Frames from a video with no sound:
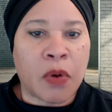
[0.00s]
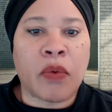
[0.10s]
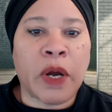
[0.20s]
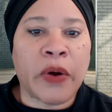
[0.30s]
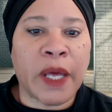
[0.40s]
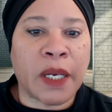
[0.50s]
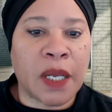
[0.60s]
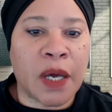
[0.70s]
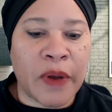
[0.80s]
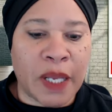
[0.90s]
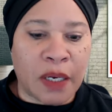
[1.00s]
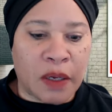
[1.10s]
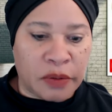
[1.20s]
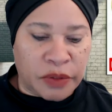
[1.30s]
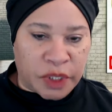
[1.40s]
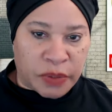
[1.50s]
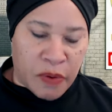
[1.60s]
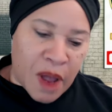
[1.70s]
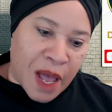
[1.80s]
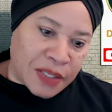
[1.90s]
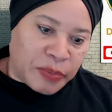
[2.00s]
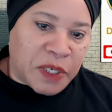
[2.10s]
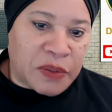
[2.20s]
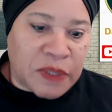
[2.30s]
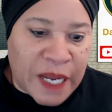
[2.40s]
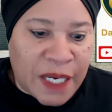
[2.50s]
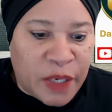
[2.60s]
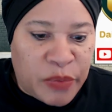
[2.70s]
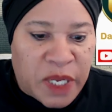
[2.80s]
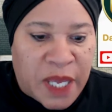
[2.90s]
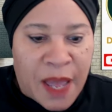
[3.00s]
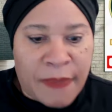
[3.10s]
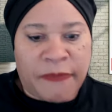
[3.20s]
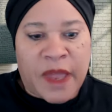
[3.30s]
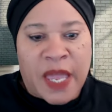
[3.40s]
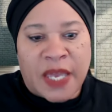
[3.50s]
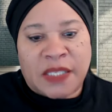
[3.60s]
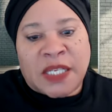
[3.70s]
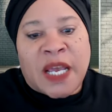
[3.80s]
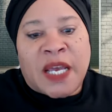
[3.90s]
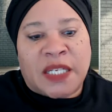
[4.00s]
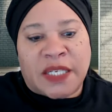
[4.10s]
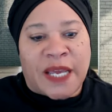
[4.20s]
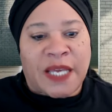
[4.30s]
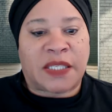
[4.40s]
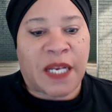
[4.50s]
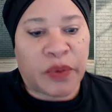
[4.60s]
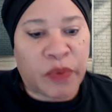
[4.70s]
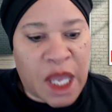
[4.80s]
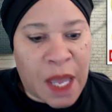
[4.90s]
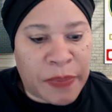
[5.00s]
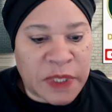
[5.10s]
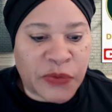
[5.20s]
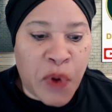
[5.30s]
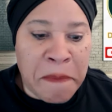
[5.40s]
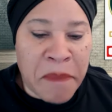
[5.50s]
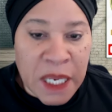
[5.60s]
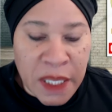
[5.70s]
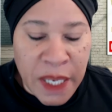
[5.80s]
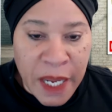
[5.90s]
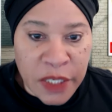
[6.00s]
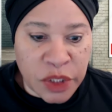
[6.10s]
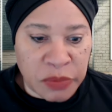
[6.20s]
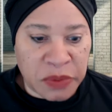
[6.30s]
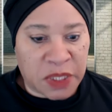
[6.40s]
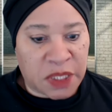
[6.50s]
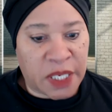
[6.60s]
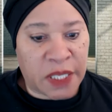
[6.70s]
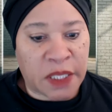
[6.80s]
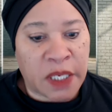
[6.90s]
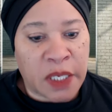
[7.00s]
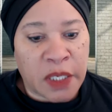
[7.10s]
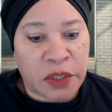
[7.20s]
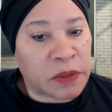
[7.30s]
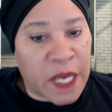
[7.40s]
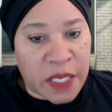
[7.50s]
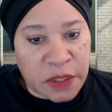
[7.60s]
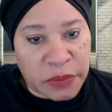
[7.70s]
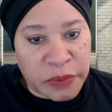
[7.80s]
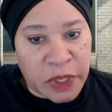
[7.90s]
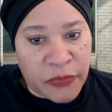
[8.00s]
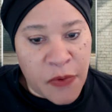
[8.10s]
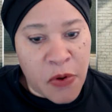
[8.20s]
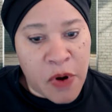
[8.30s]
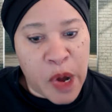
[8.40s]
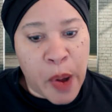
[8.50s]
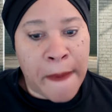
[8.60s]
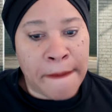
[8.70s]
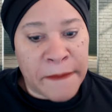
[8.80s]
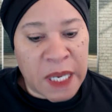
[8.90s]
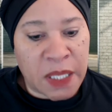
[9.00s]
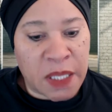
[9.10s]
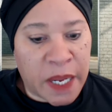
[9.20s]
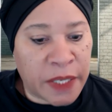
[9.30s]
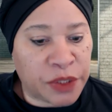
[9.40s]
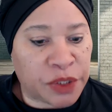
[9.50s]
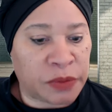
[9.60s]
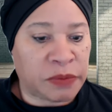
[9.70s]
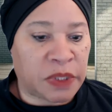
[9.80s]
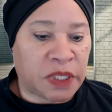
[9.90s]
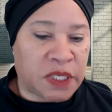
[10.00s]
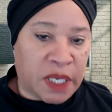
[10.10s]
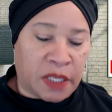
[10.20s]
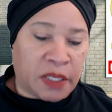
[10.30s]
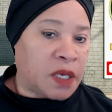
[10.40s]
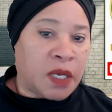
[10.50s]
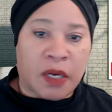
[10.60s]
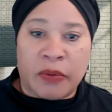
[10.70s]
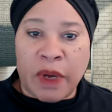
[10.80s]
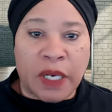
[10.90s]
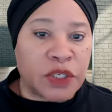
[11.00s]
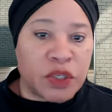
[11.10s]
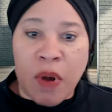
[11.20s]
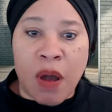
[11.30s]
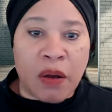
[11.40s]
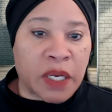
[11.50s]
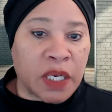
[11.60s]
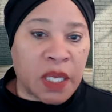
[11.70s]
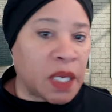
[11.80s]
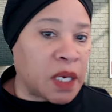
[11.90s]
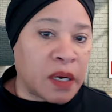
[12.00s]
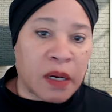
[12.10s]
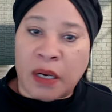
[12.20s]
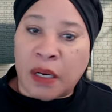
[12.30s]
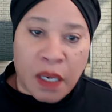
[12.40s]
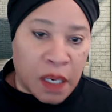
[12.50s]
Well, hello, hello, General Hospital Daily Recap fans. Today's Daily Recap is for Monday, June the 10th, 2024. Monday, June the 10th. Well, as you all can hear,